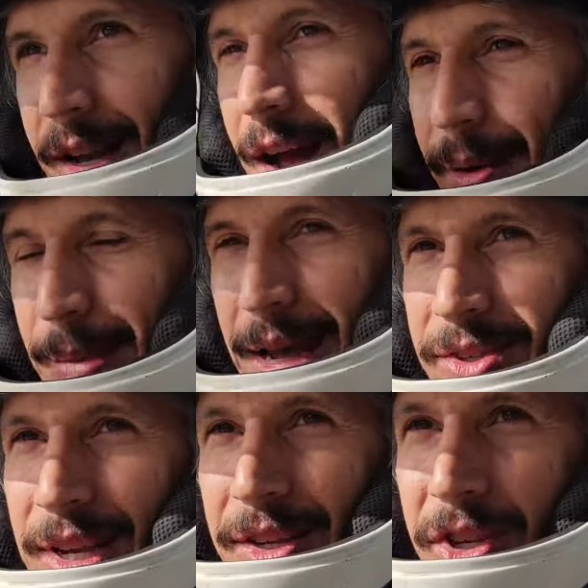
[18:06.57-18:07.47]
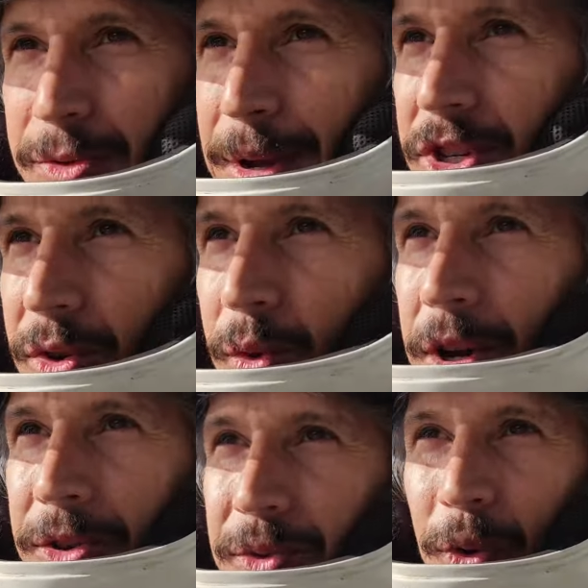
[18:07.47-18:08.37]
Amazing suspension
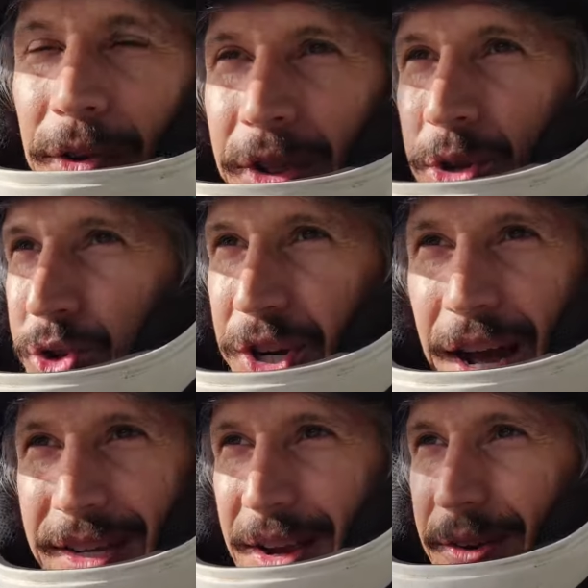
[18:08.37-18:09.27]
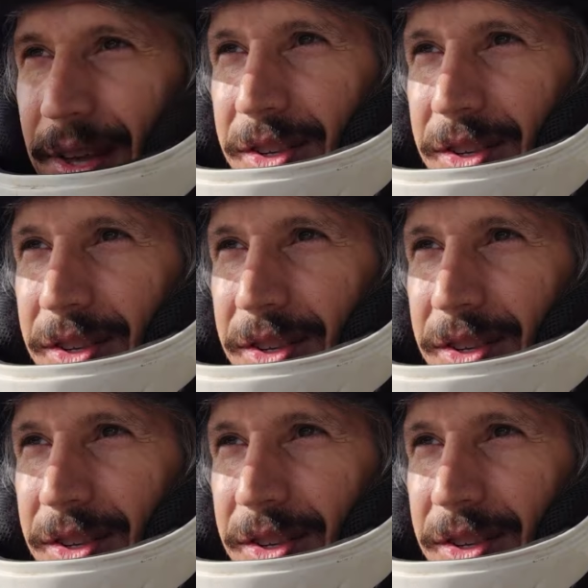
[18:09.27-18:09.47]
wheels, revolutionized everything.